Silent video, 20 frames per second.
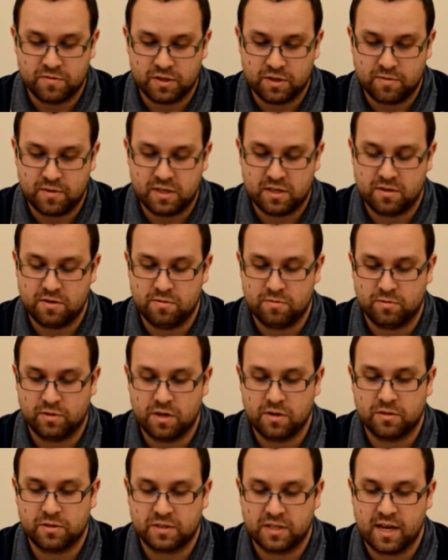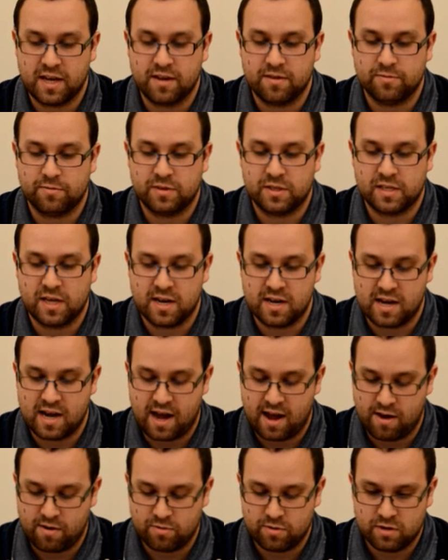So we do local date, we say
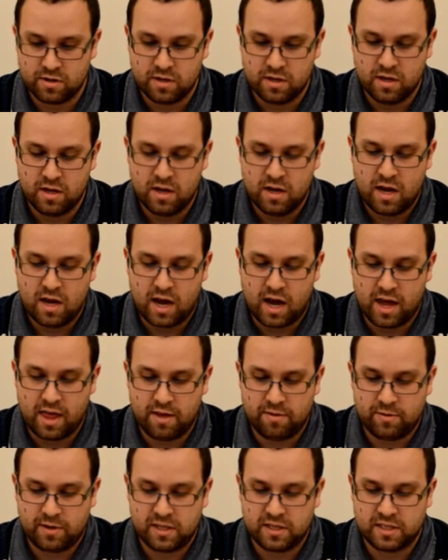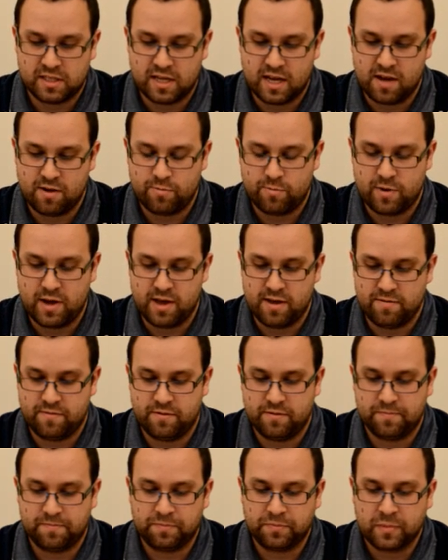now, and then we can say with.